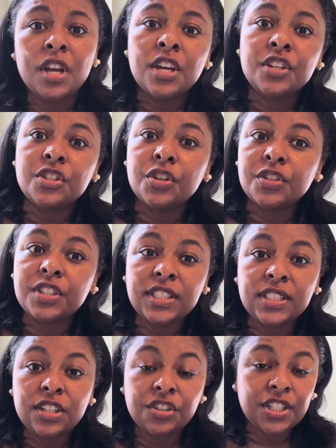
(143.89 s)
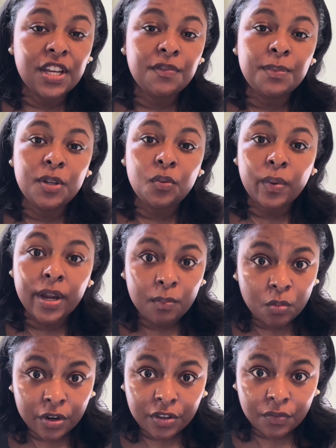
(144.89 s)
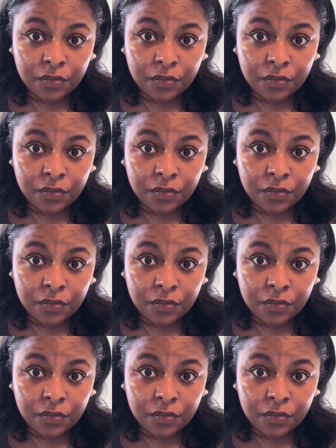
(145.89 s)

So they're saving me way more than